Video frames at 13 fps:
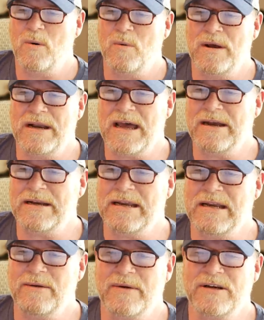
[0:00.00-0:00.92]
without
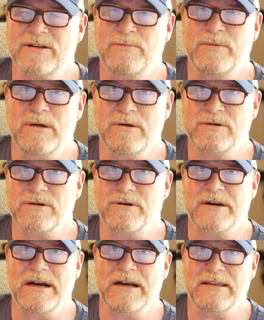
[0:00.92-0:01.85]
any
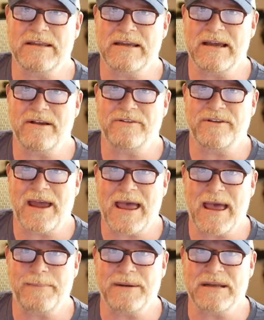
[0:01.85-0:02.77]
retribution or anything else
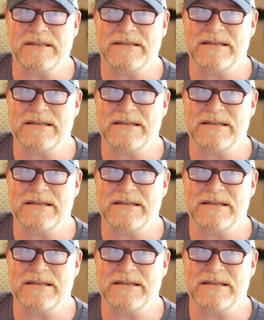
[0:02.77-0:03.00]
happening